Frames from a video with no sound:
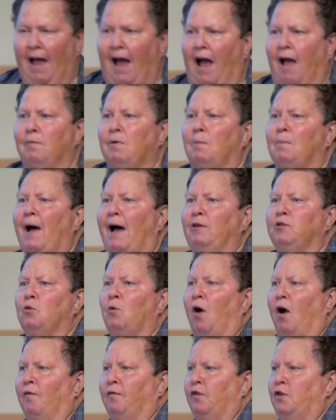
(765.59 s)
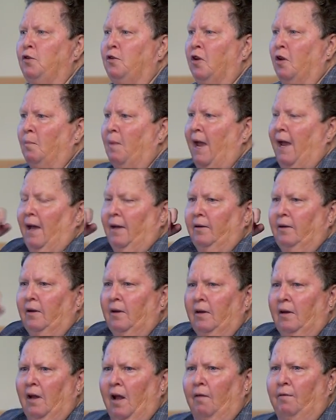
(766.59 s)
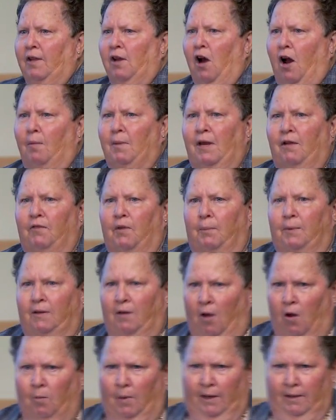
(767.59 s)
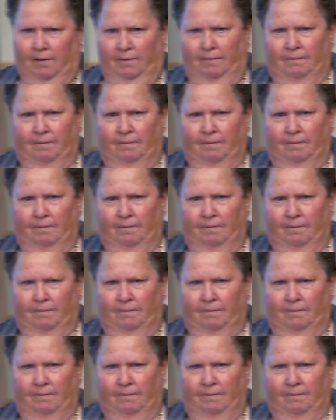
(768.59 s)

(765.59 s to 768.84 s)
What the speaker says: I'm about to offer you command of the Army of the Potomac.